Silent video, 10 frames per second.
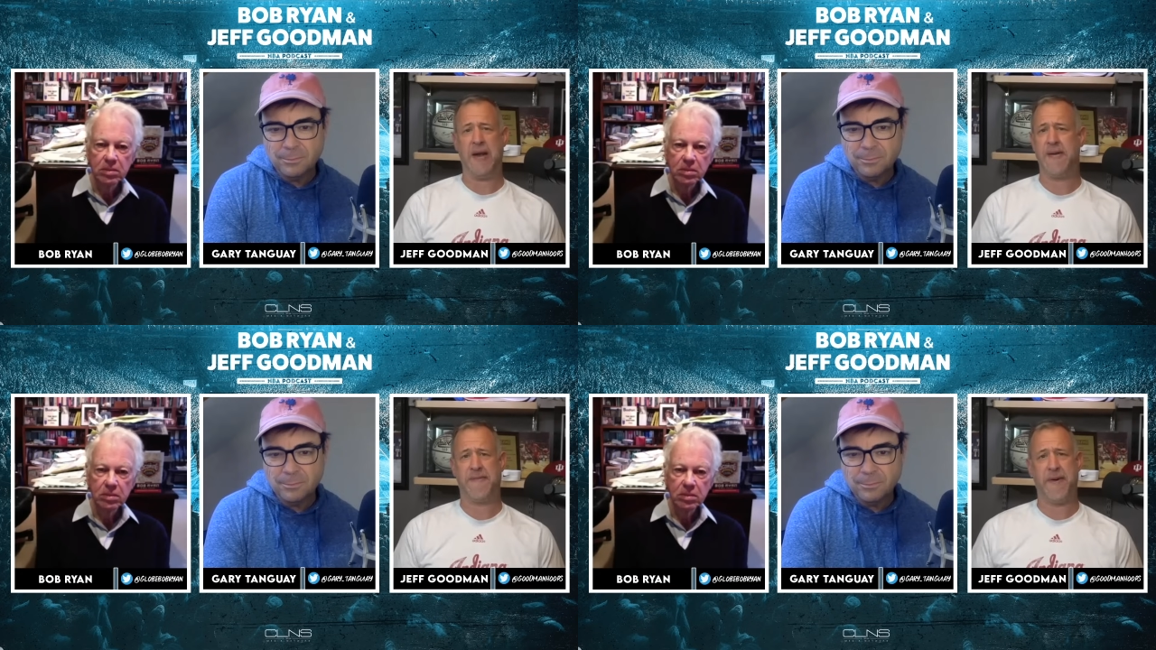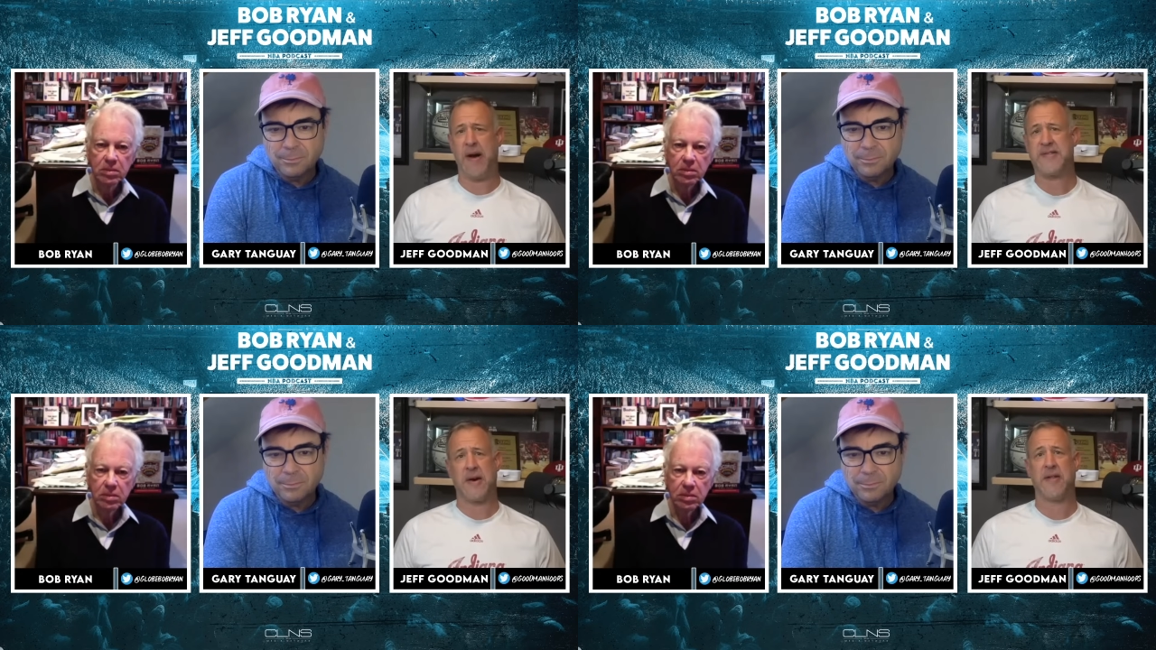Speaker 1: into
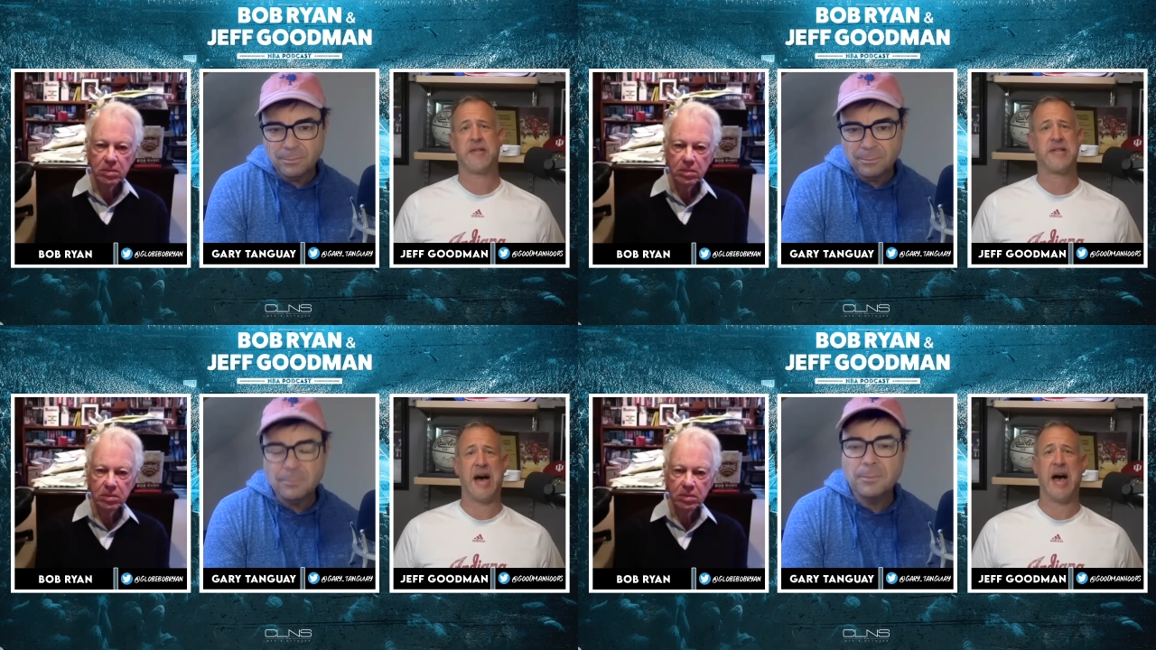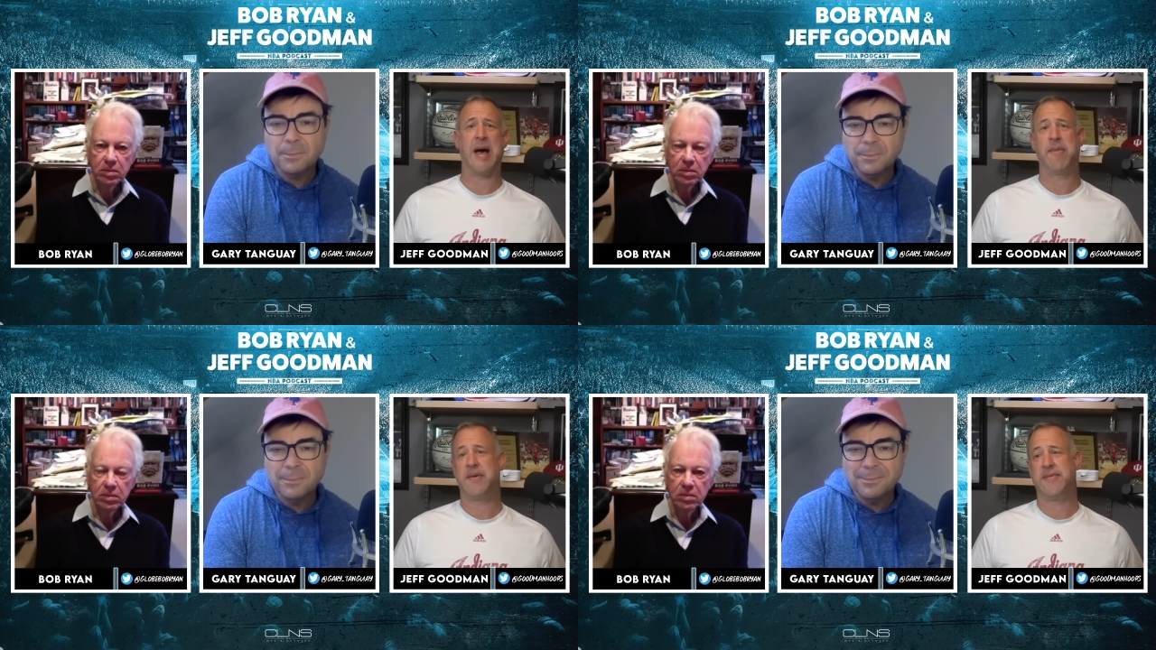fights all the
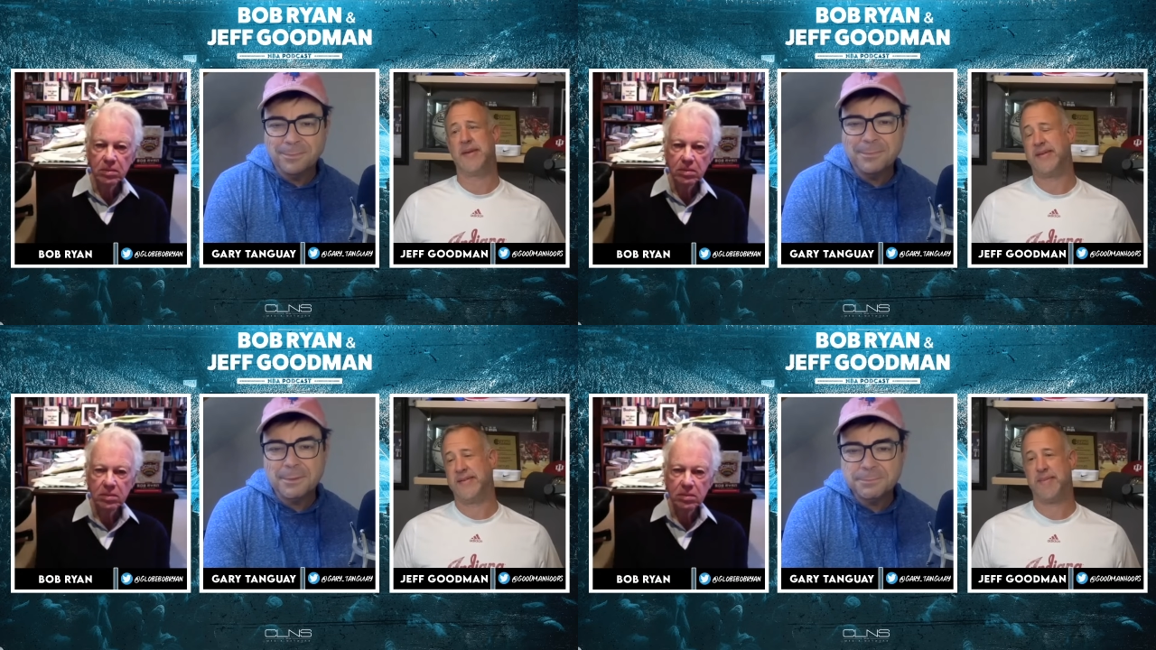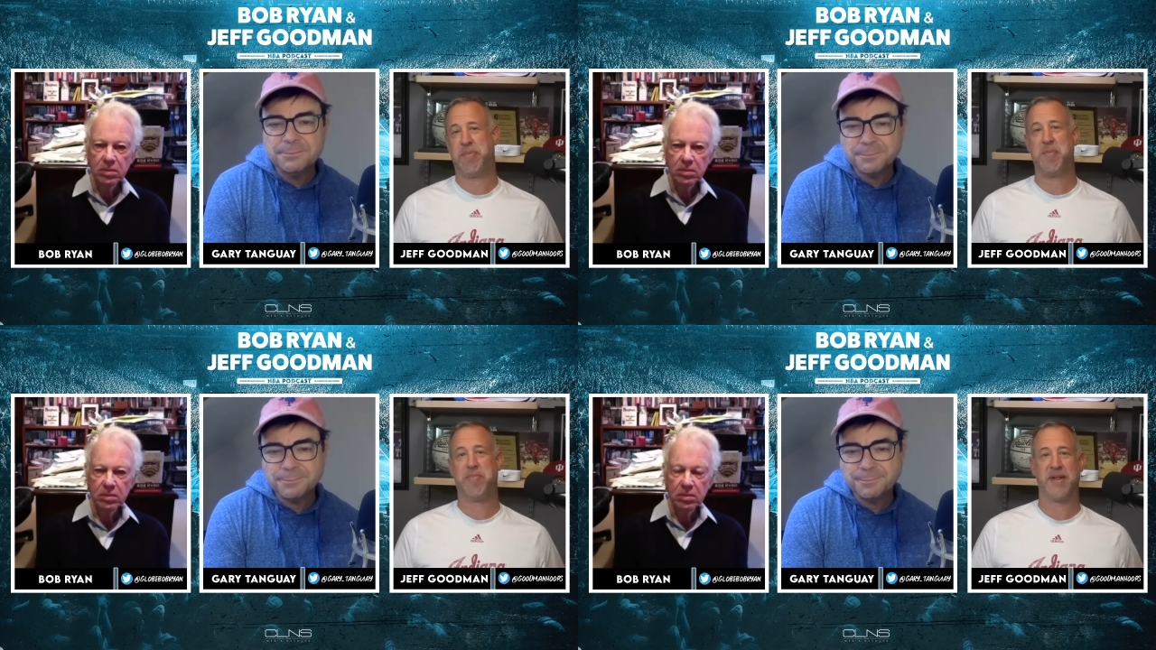time and, and
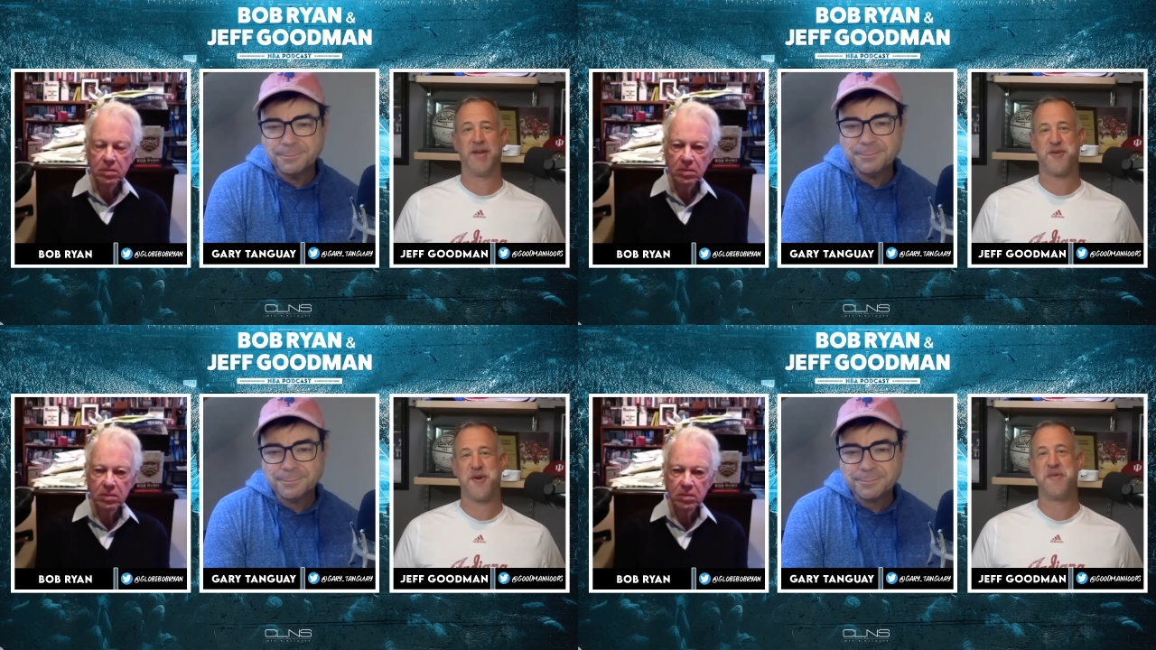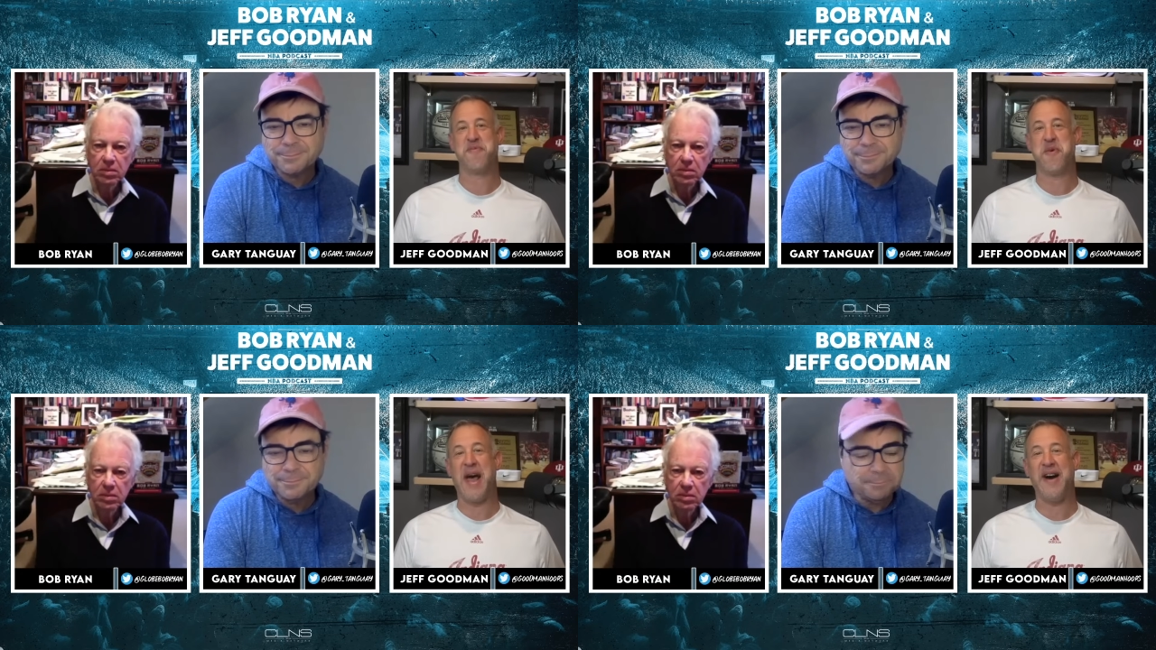be belligerent and
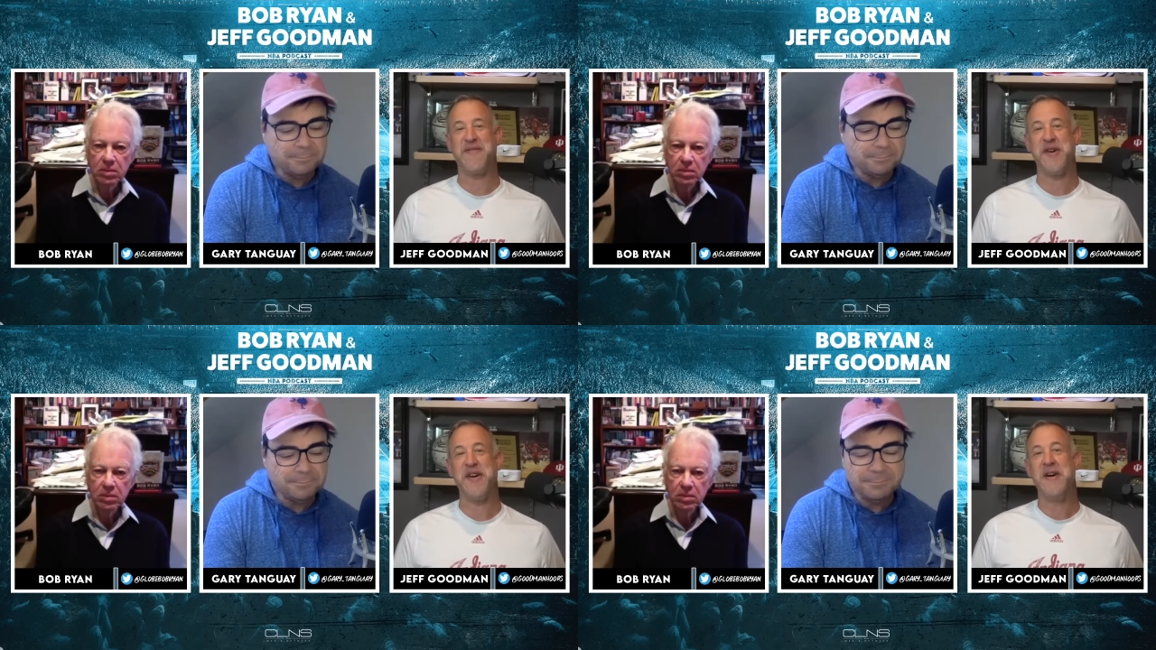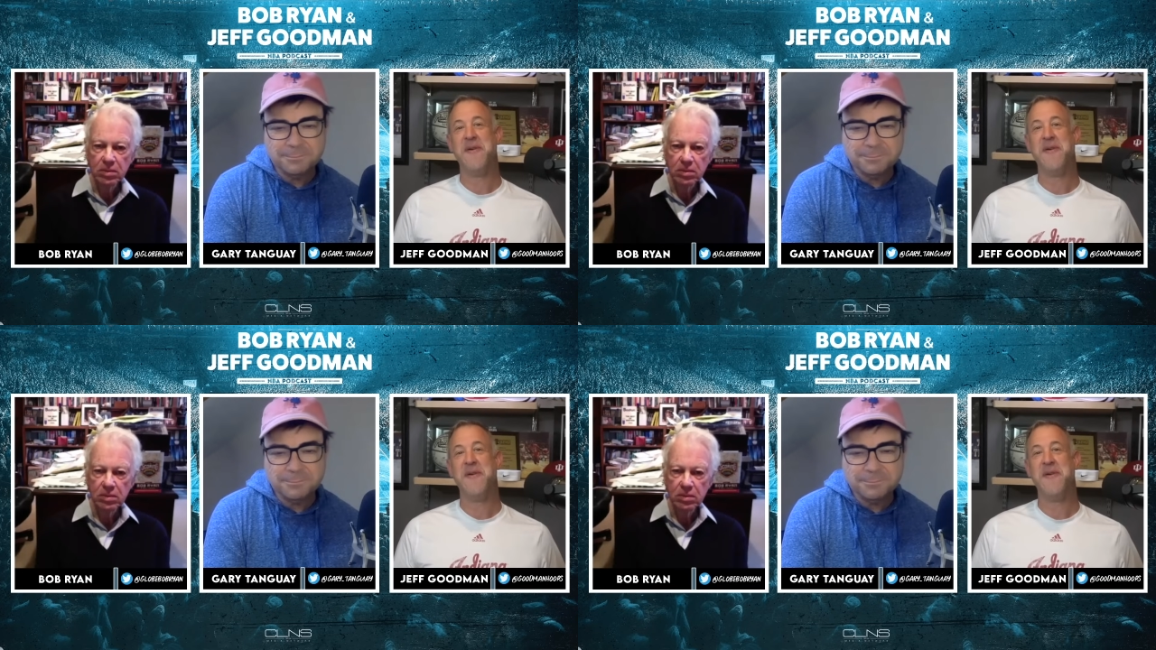whatever.